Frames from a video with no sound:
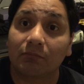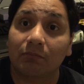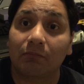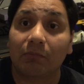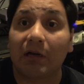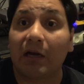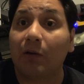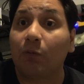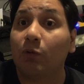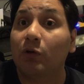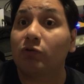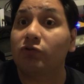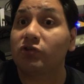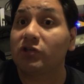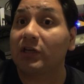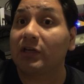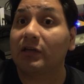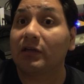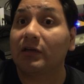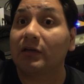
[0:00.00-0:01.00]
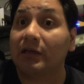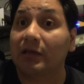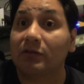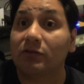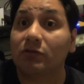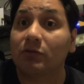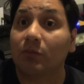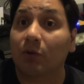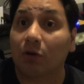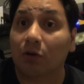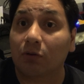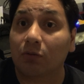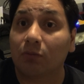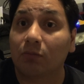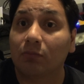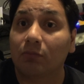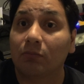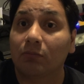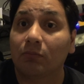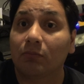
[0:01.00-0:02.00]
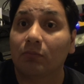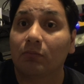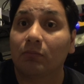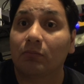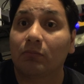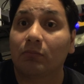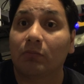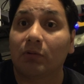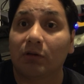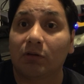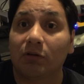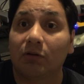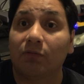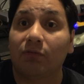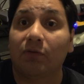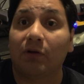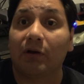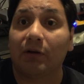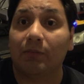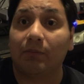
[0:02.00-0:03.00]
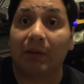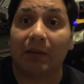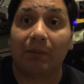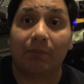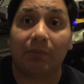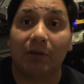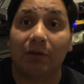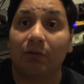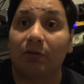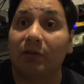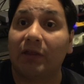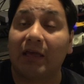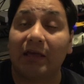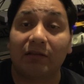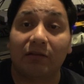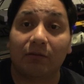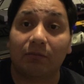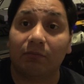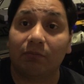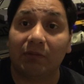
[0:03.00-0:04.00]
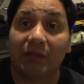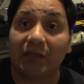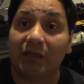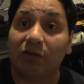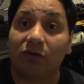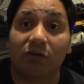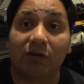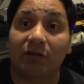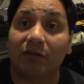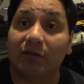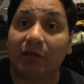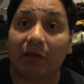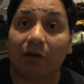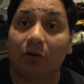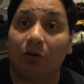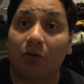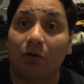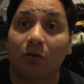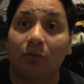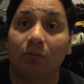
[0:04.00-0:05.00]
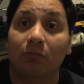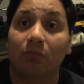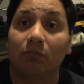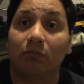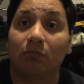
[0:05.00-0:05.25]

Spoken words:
But I will check it again tomorrow. But so far my bills hasn't increased at all.